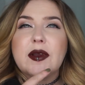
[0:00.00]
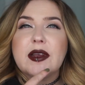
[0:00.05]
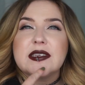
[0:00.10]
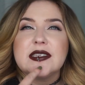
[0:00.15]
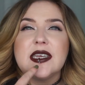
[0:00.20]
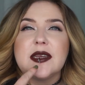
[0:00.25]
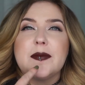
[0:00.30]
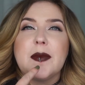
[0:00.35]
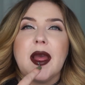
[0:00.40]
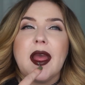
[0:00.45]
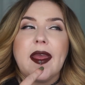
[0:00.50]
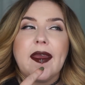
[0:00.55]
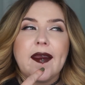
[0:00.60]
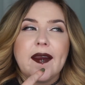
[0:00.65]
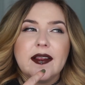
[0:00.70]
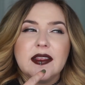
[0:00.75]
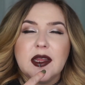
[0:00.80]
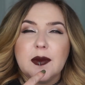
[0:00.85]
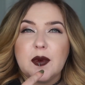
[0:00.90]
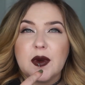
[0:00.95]
Cause like
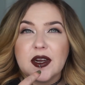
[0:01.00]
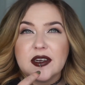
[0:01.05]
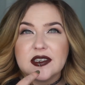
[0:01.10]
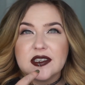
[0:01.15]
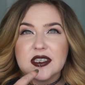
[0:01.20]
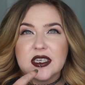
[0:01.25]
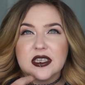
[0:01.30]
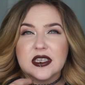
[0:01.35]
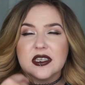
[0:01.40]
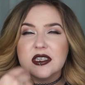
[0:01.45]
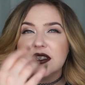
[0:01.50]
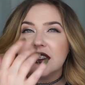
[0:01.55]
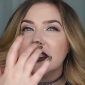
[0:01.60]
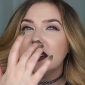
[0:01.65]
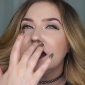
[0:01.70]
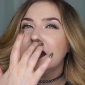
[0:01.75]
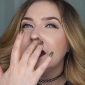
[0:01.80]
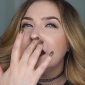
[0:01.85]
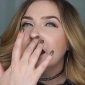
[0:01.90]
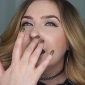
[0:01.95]
my lip ring is stainless
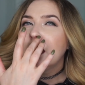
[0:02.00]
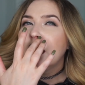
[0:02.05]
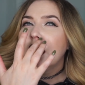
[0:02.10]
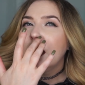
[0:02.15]
steel